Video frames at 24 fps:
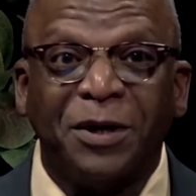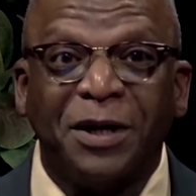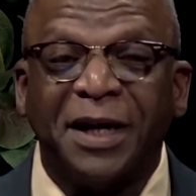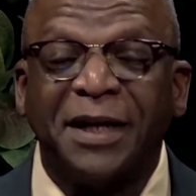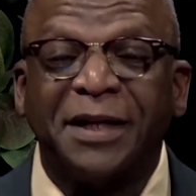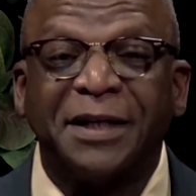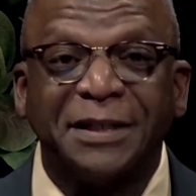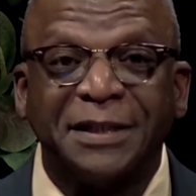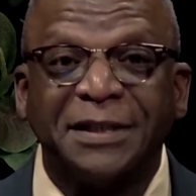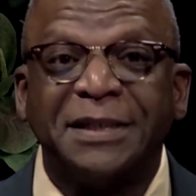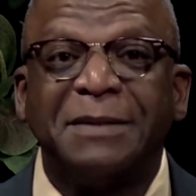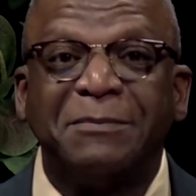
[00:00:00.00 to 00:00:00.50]

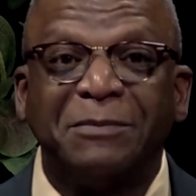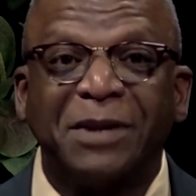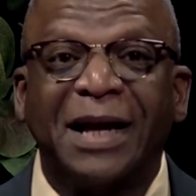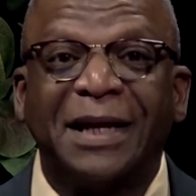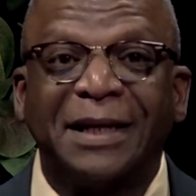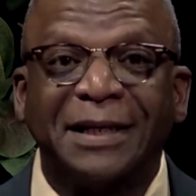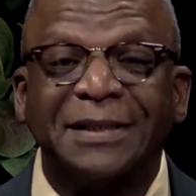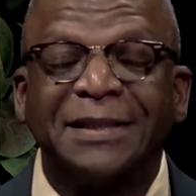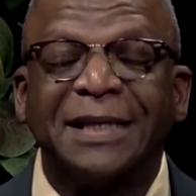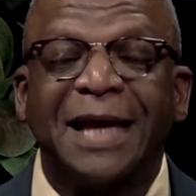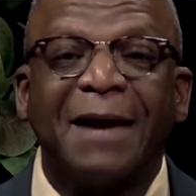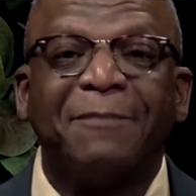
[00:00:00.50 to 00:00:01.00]
It could seem
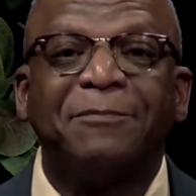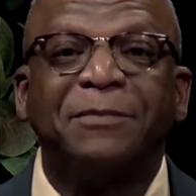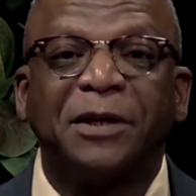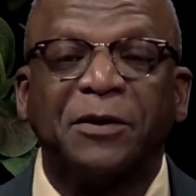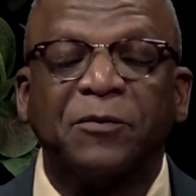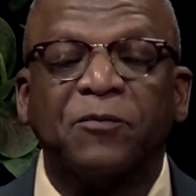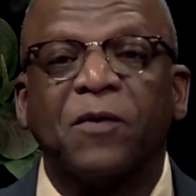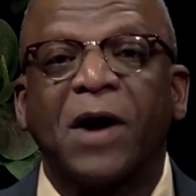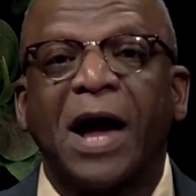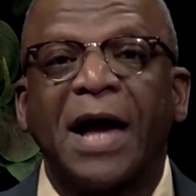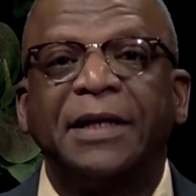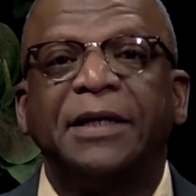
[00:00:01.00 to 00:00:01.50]
like it's
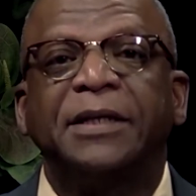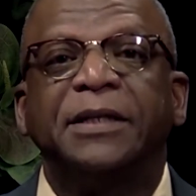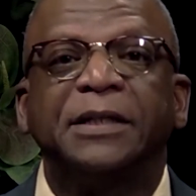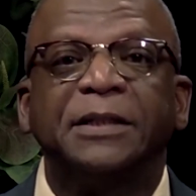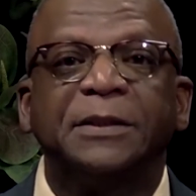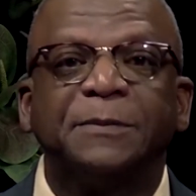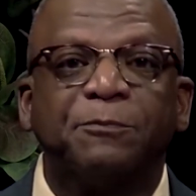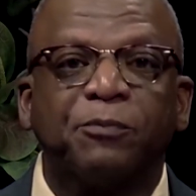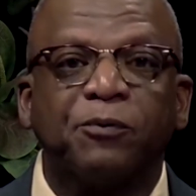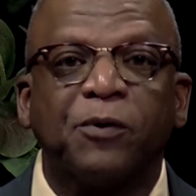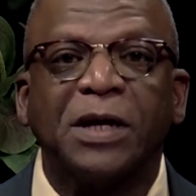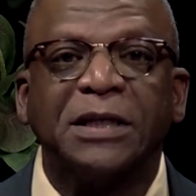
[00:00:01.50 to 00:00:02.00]
happening right in
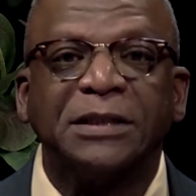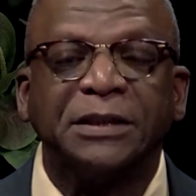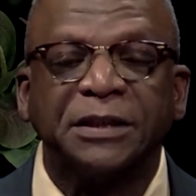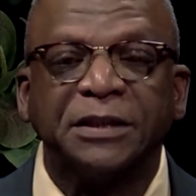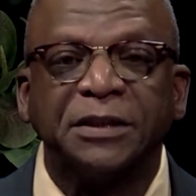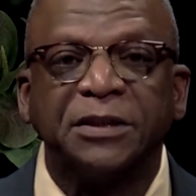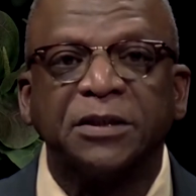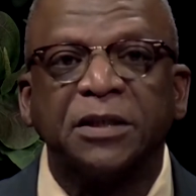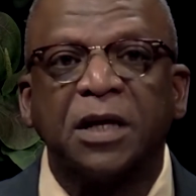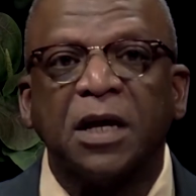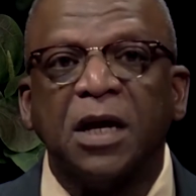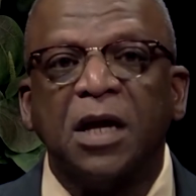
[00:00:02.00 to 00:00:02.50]
this
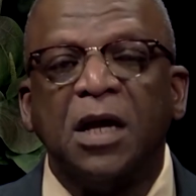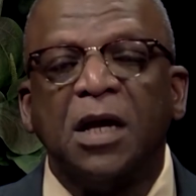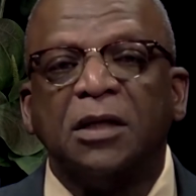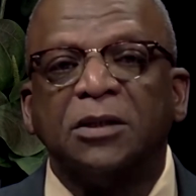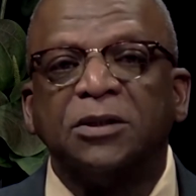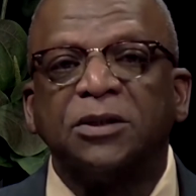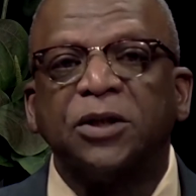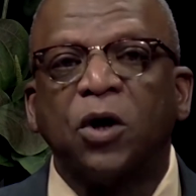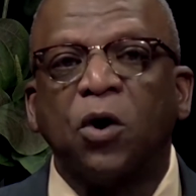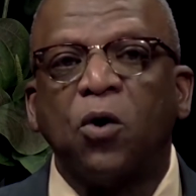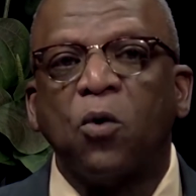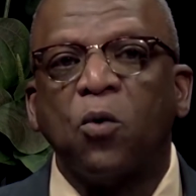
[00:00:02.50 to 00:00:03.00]
presence.
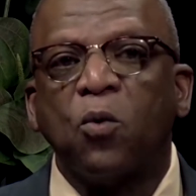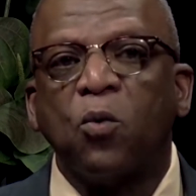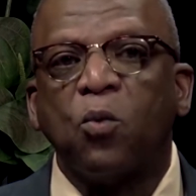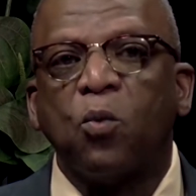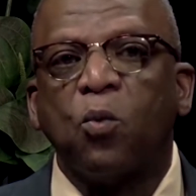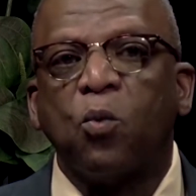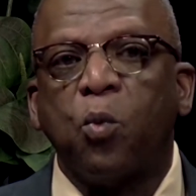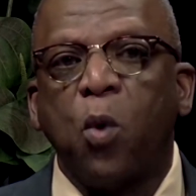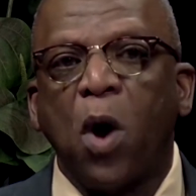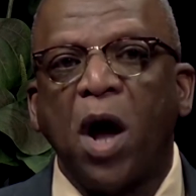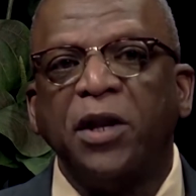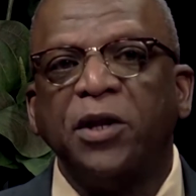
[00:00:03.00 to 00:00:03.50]
So
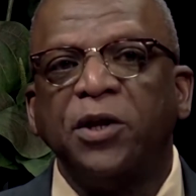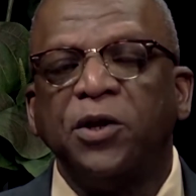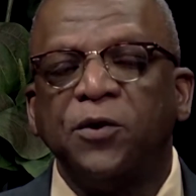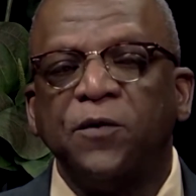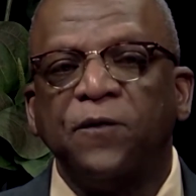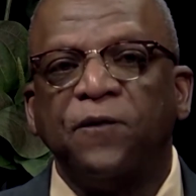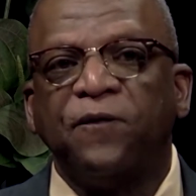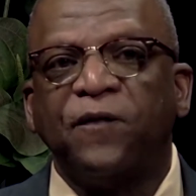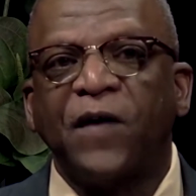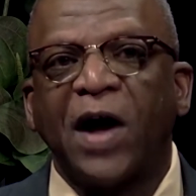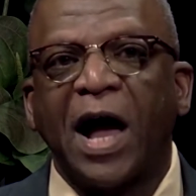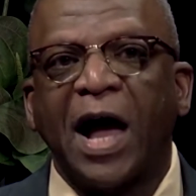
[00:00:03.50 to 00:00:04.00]
what do
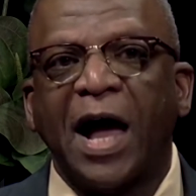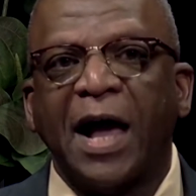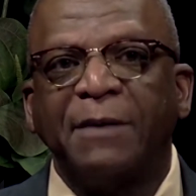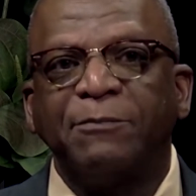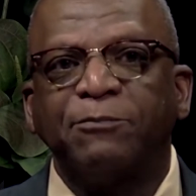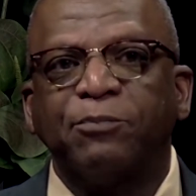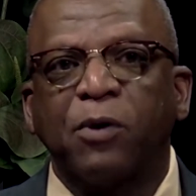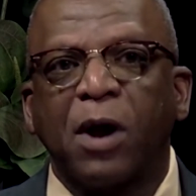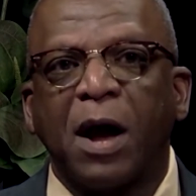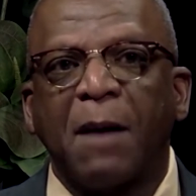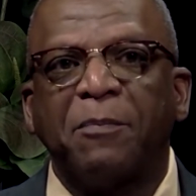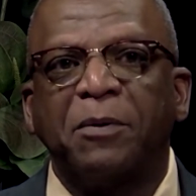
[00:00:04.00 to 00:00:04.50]
you
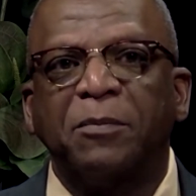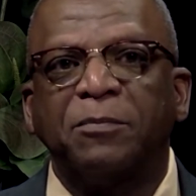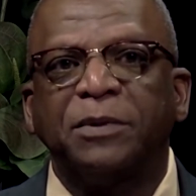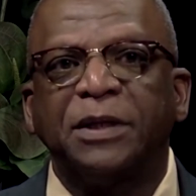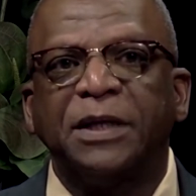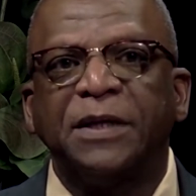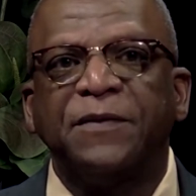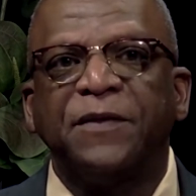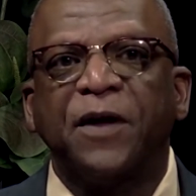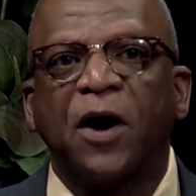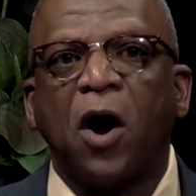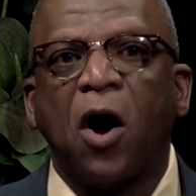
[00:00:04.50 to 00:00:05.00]
find
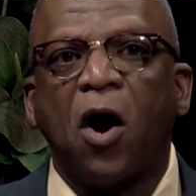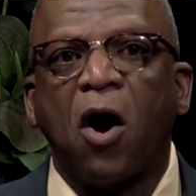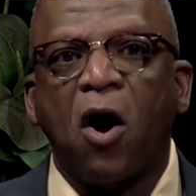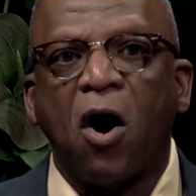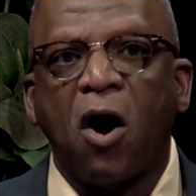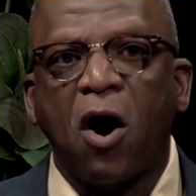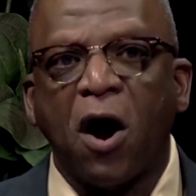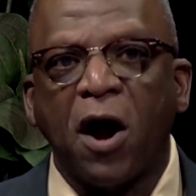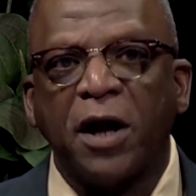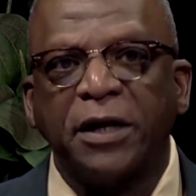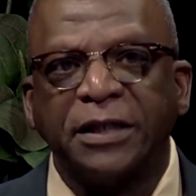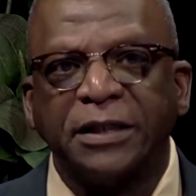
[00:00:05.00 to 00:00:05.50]
probably the
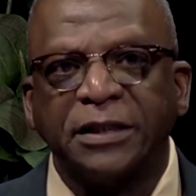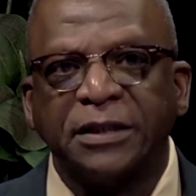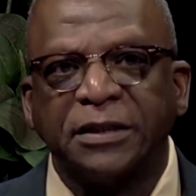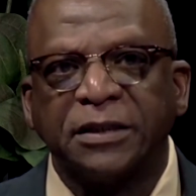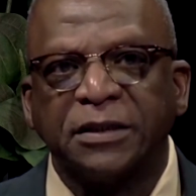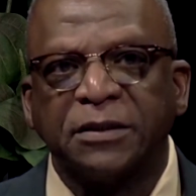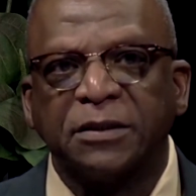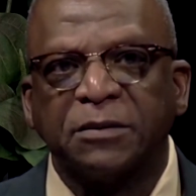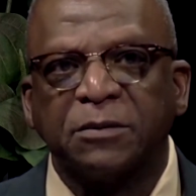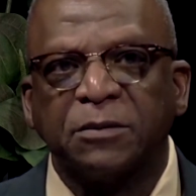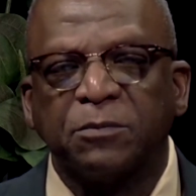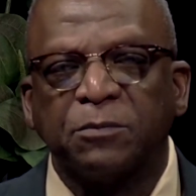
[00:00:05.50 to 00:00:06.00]

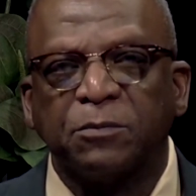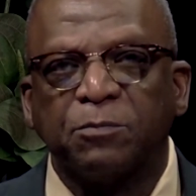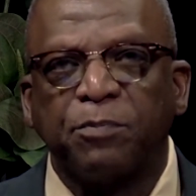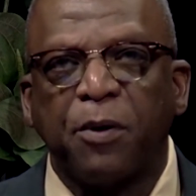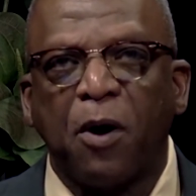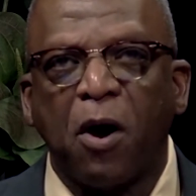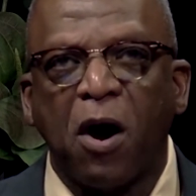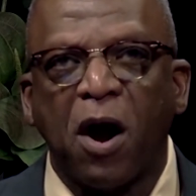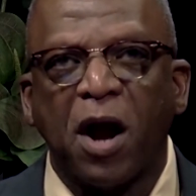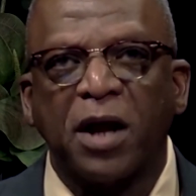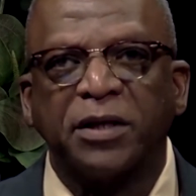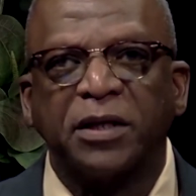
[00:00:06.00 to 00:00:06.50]
hardest
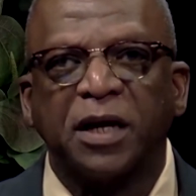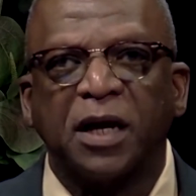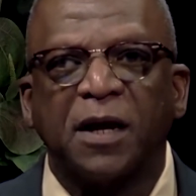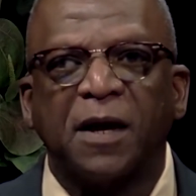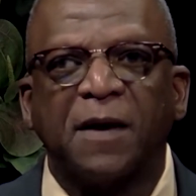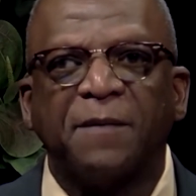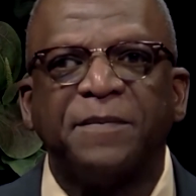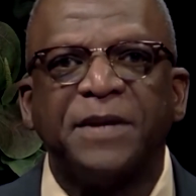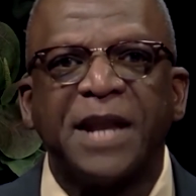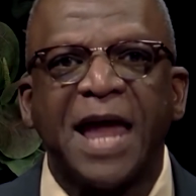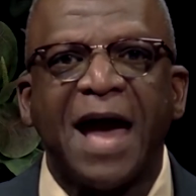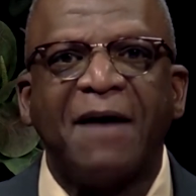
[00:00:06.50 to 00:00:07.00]
part
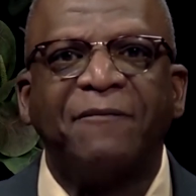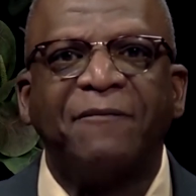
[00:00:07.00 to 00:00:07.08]
of